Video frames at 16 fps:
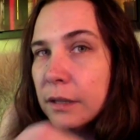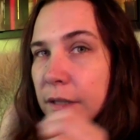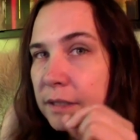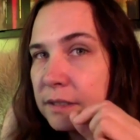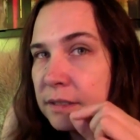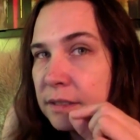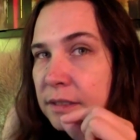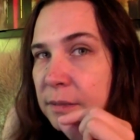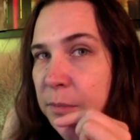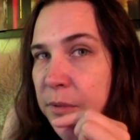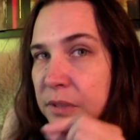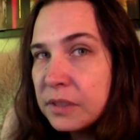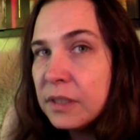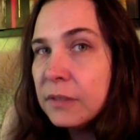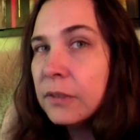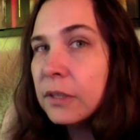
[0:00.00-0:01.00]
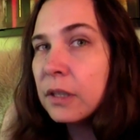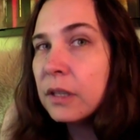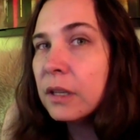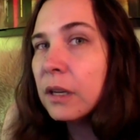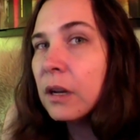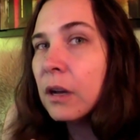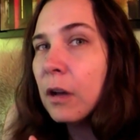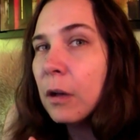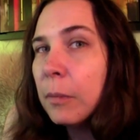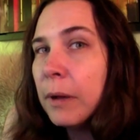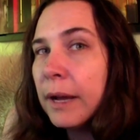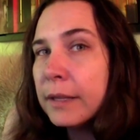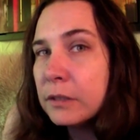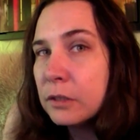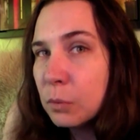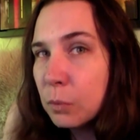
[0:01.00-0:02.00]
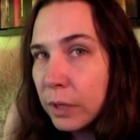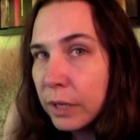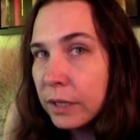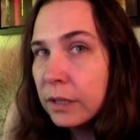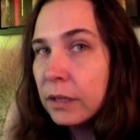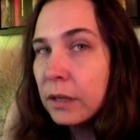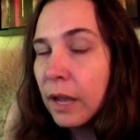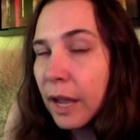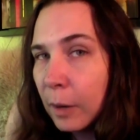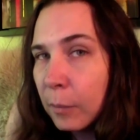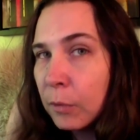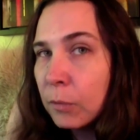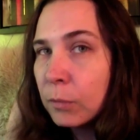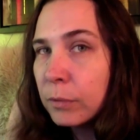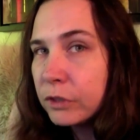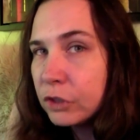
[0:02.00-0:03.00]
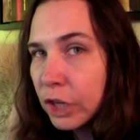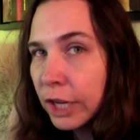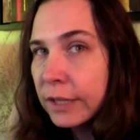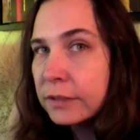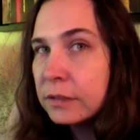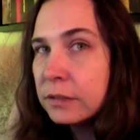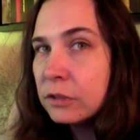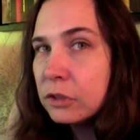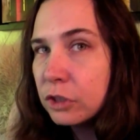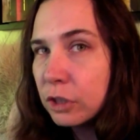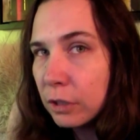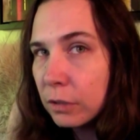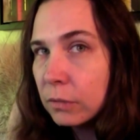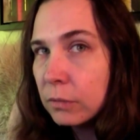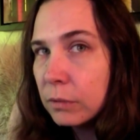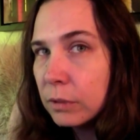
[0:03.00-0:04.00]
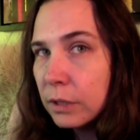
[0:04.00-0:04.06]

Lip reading: This is specifically a callback to when Cameron rejects Joe.